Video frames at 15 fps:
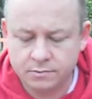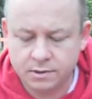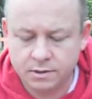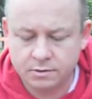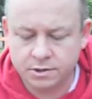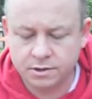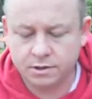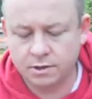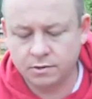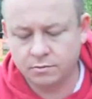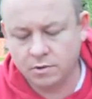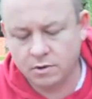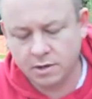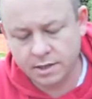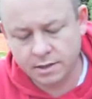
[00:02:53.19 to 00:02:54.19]
I'll show you
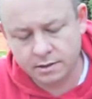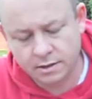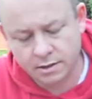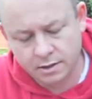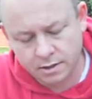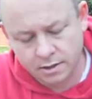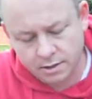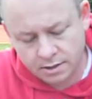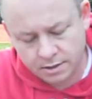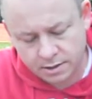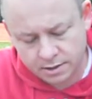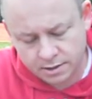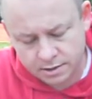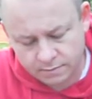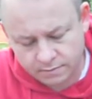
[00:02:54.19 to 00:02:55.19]
why.
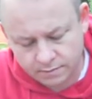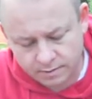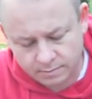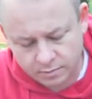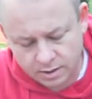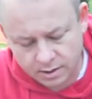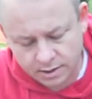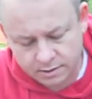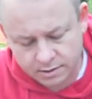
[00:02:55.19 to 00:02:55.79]
Here's the front plate.